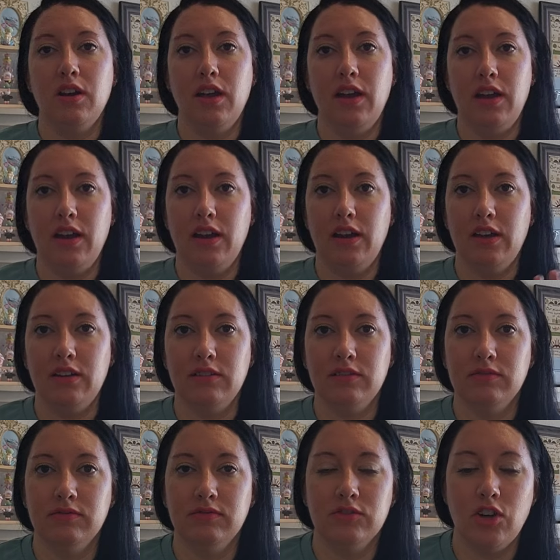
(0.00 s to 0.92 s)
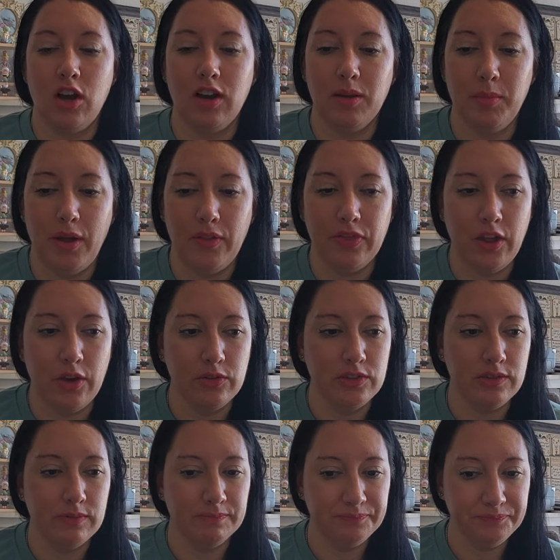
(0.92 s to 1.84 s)
and I talk about
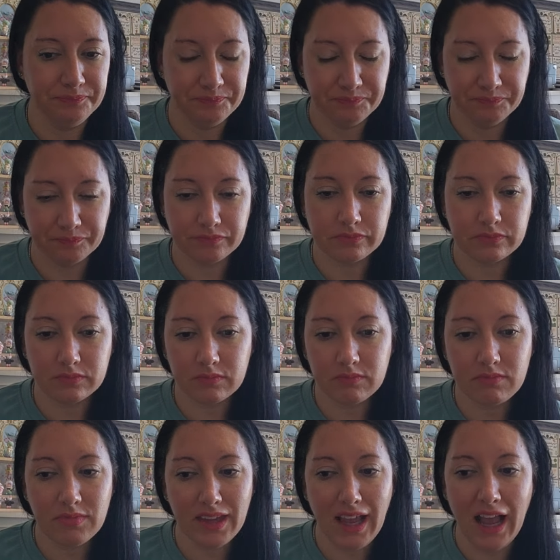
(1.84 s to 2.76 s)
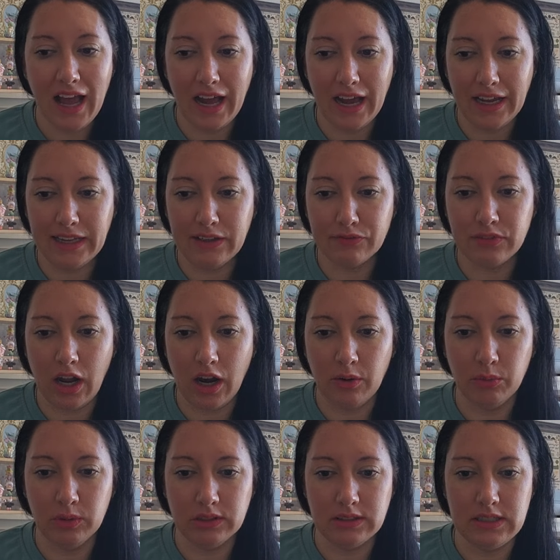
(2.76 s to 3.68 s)
those. I have
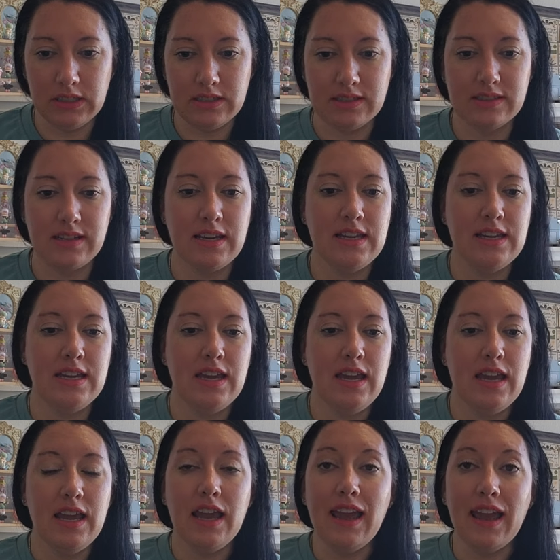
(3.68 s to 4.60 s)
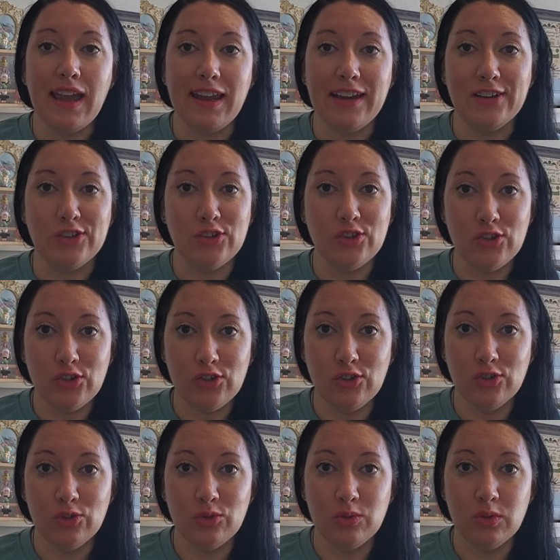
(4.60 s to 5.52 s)
not released a
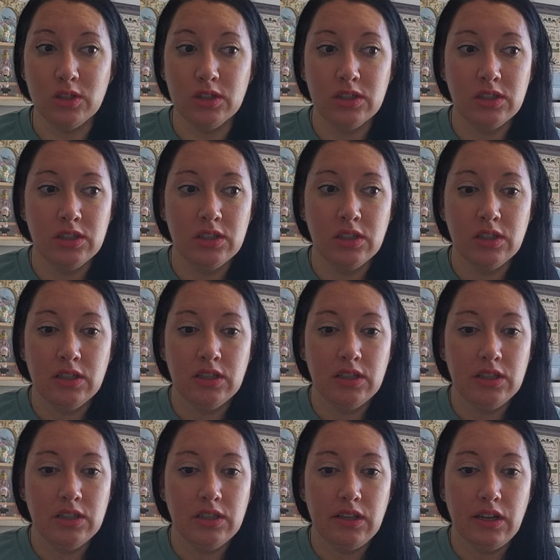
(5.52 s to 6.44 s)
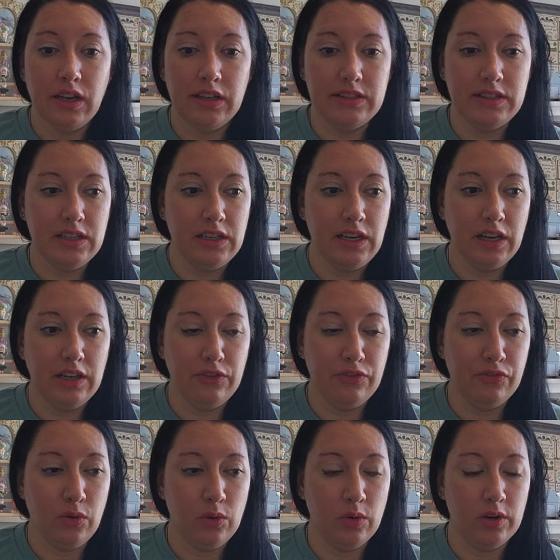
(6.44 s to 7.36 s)
new
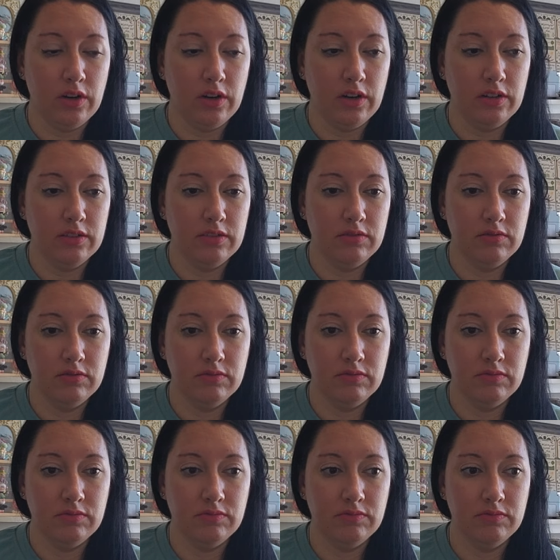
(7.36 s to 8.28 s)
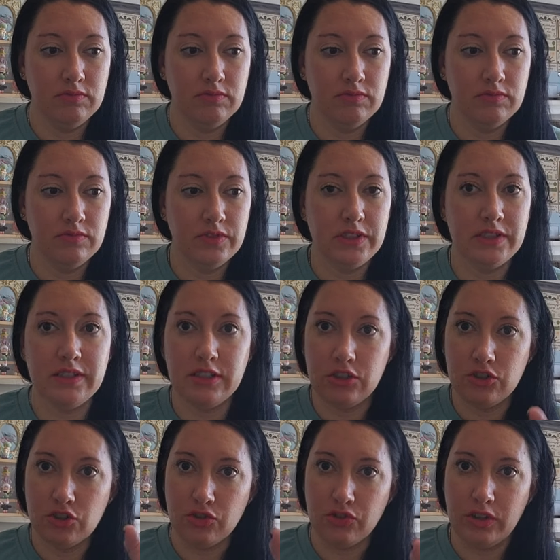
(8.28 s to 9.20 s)
1884
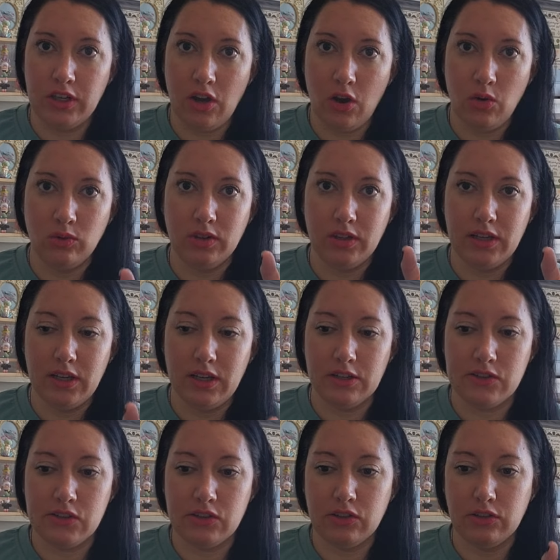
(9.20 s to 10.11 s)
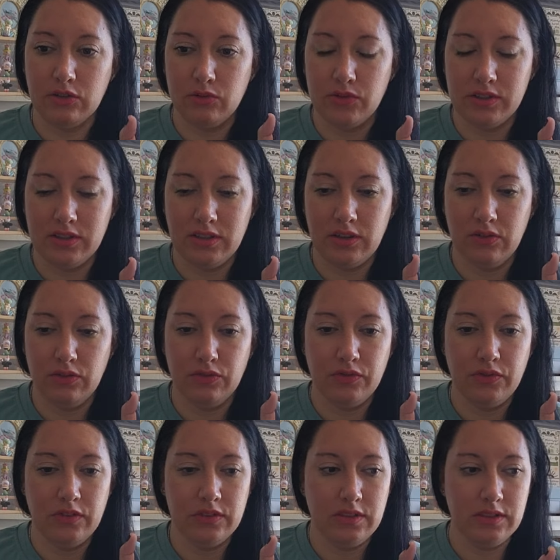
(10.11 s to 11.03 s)
stitchery only
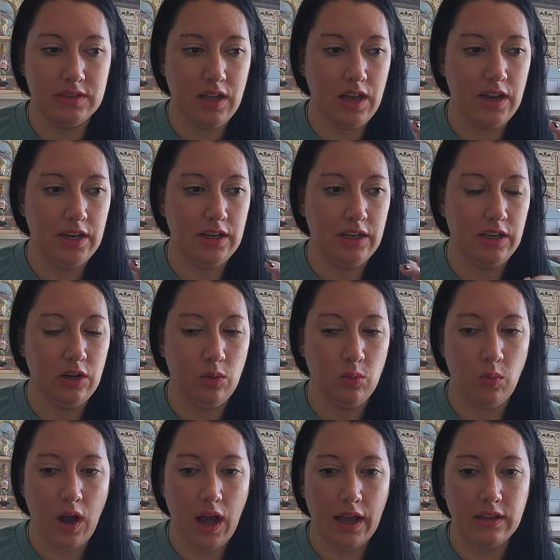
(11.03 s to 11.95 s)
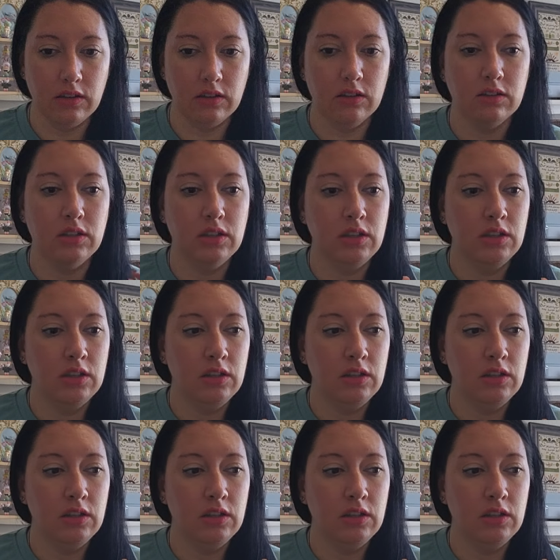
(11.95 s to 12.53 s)
exclusive design in a while.